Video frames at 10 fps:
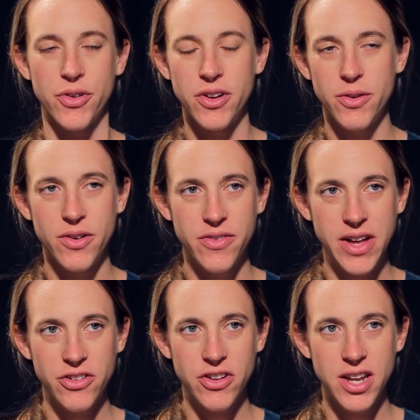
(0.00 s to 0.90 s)
personal
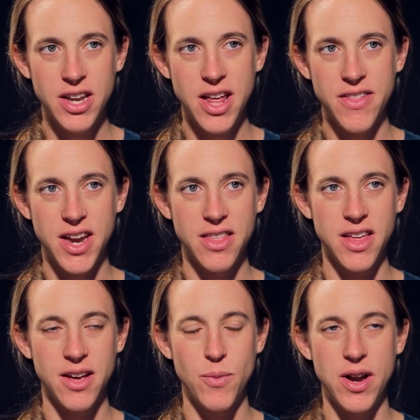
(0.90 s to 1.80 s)
reflection, and then I
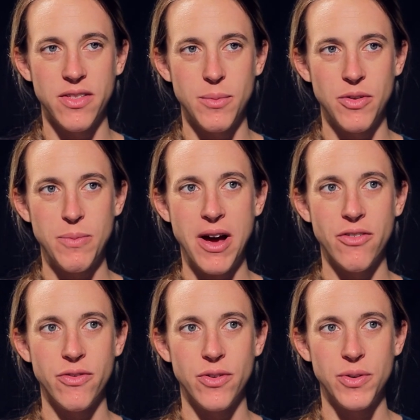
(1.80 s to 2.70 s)
think one of the most
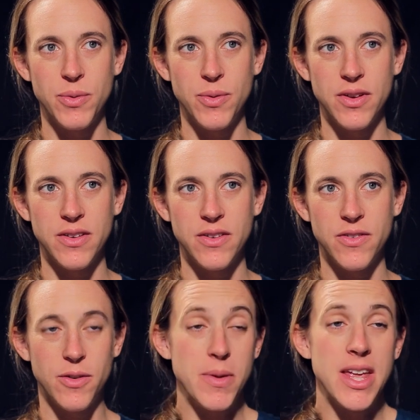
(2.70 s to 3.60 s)
powerful tools
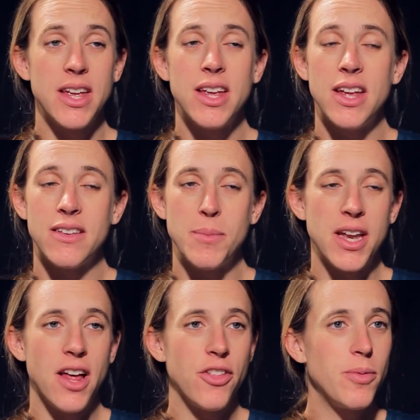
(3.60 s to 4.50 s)
for me has
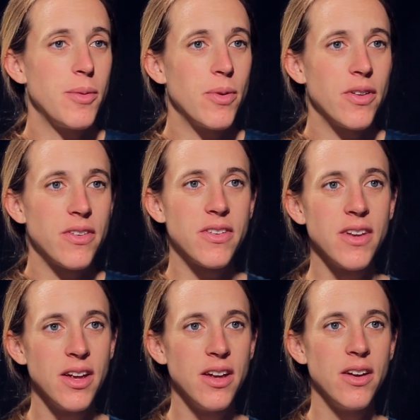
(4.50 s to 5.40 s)
been other people's
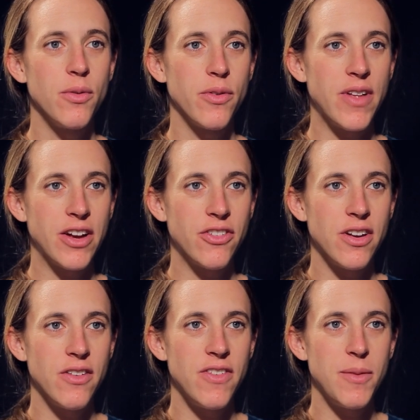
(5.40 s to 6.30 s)

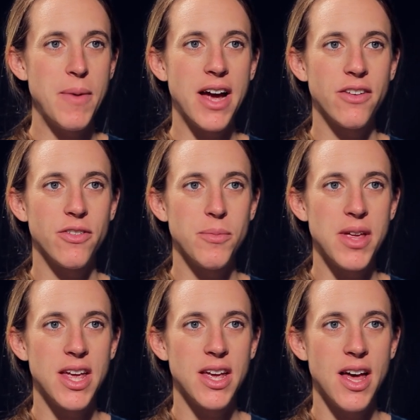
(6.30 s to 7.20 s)
reflection and feedback for
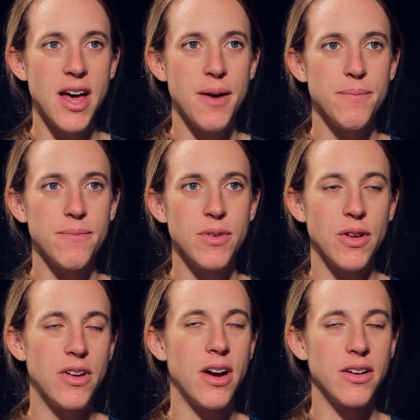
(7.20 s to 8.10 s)
me. Um, so
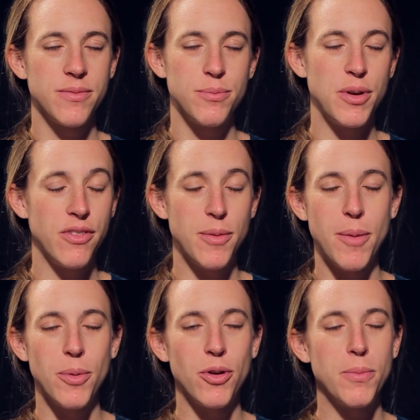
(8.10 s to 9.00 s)
I'll talk briefly
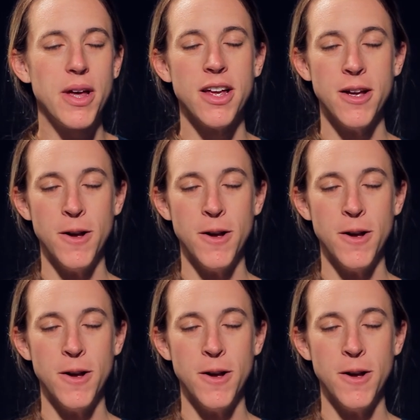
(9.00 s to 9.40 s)
about both, but